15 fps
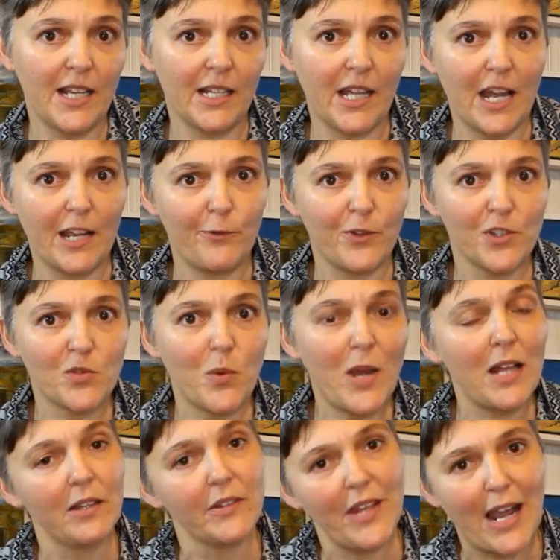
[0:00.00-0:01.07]
life as
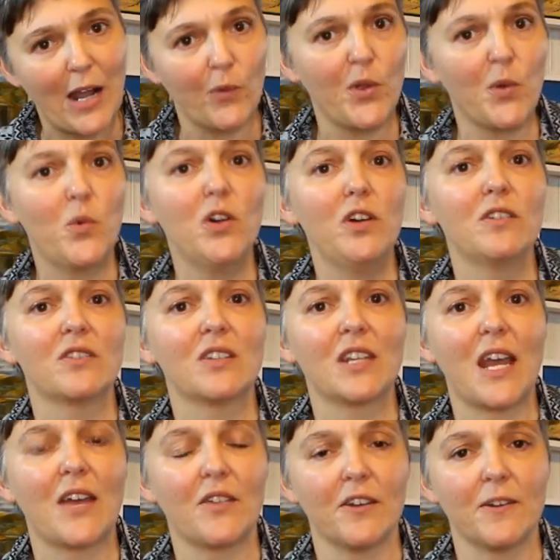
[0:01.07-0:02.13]
well and how they work
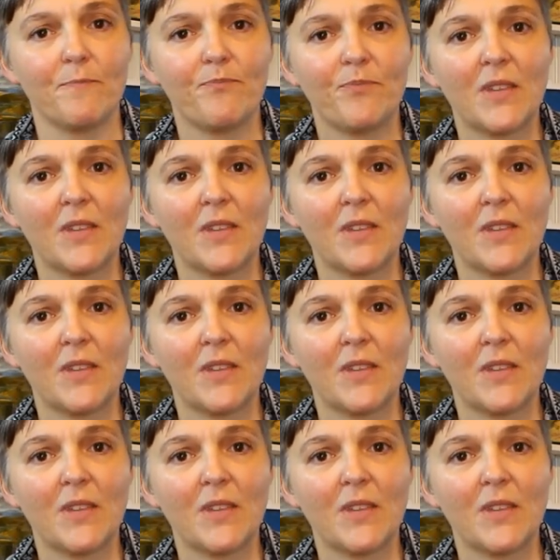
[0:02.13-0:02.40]
together.